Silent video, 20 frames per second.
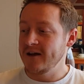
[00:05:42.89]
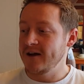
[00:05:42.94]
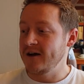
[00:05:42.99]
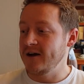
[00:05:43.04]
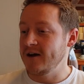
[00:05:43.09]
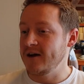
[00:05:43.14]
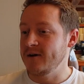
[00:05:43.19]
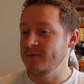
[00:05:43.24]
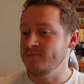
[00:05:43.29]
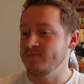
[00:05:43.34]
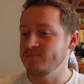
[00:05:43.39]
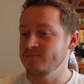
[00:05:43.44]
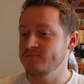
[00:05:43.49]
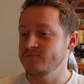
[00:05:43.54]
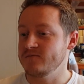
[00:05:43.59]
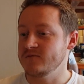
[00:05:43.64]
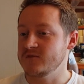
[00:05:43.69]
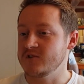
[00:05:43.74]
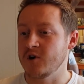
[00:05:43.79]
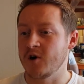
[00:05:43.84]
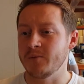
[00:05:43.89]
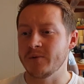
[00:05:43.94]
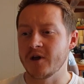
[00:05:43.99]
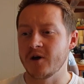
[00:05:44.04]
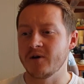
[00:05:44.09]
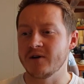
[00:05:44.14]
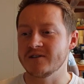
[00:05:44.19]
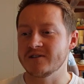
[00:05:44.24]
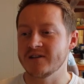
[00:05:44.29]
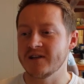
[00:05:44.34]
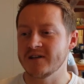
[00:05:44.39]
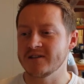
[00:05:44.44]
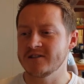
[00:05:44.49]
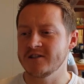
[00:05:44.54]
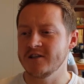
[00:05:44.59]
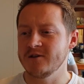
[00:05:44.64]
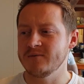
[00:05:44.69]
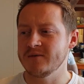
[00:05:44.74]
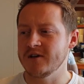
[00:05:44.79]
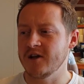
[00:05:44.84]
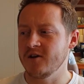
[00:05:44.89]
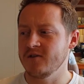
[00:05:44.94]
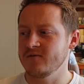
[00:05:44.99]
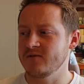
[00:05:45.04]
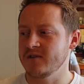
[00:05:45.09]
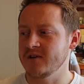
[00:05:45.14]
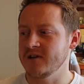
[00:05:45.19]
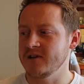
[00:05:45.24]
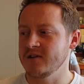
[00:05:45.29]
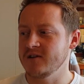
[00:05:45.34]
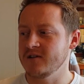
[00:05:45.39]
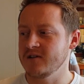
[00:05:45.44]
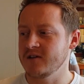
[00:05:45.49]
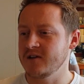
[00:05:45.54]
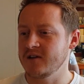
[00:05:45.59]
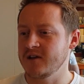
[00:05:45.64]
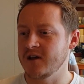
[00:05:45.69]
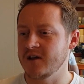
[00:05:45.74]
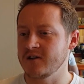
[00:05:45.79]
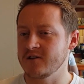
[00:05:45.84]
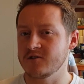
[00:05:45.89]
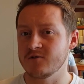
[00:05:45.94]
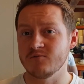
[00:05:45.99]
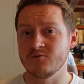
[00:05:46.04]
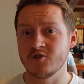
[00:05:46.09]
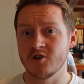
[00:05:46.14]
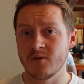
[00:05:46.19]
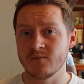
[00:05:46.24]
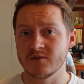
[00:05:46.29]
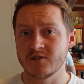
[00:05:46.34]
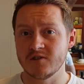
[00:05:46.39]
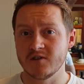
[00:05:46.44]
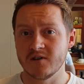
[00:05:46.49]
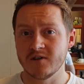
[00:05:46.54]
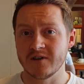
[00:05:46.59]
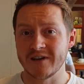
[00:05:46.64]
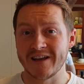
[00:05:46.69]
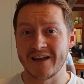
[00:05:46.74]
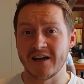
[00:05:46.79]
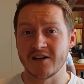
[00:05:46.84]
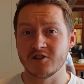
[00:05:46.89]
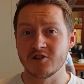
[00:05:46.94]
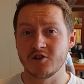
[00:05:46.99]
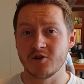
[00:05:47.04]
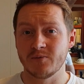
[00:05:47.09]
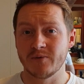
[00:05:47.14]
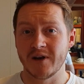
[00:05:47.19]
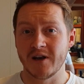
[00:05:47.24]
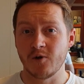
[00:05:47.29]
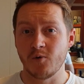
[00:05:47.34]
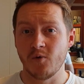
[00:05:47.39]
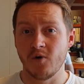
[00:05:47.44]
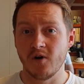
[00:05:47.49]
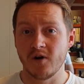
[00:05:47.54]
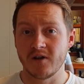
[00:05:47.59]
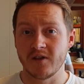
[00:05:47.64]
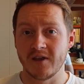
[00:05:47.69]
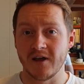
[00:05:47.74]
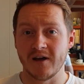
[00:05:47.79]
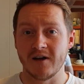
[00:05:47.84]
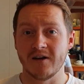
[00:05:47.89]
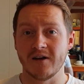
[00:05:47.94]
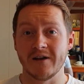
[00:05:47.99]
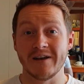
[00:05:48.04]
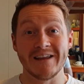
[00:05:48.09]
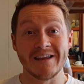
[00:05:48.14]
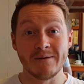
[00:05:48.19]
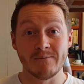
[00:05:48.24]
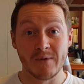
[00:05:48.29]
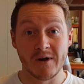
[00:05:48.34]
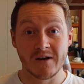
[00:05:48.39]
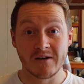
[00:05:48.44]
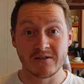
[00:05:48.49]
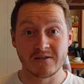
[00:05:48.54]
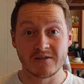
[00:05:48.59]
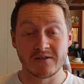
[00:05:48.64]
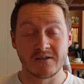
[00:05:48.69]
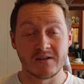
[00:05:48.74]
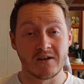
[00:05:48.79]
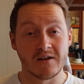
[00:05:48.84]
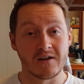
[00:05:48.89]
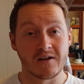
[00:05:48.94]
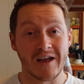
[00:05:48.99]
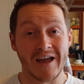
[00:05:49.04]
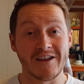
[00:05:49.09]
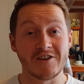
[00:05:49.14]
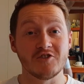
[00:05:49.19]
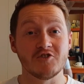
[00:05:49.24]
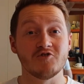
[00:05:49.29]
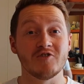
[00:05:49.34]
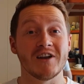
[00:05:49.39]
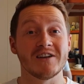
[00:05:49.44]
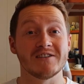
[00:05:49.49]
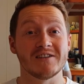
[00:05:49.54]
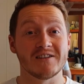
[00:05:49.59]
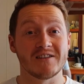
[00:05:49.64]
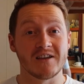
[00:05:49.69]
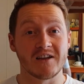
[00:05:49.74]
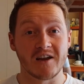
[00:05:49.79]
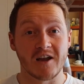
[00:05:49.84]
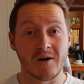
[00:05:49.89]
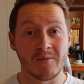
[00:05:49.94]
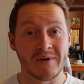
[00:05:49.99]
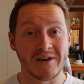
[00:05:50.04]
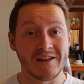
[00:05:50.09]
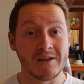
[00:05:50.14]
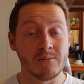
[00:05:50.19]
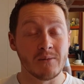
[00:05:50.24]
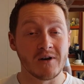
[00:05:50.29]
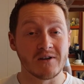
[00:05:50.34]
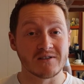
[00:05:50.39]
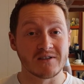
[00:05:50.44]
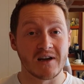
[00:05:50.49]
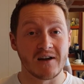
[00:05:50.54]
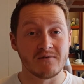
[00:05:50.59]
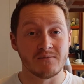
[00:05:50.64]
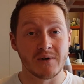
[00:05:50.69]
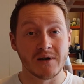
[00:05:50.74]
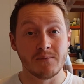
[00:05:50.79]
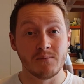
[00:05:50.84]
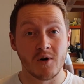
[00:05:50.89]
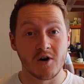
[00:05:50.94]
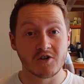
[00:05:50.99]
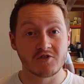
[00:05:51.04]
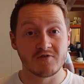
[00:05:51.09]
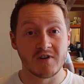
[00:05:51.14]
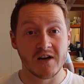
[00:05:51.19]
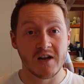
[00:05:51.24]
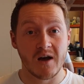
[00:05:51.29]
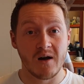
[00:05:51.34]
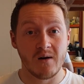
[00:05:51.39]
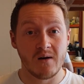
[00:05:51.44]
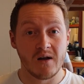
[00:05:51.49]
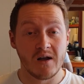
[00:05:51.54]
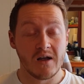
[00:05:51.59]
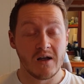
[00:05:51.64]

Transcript: So I'll be going to that team and hopefully getting some jobs done and catching up on any work and emails. I dread to think how many emails I have in my inbox right now.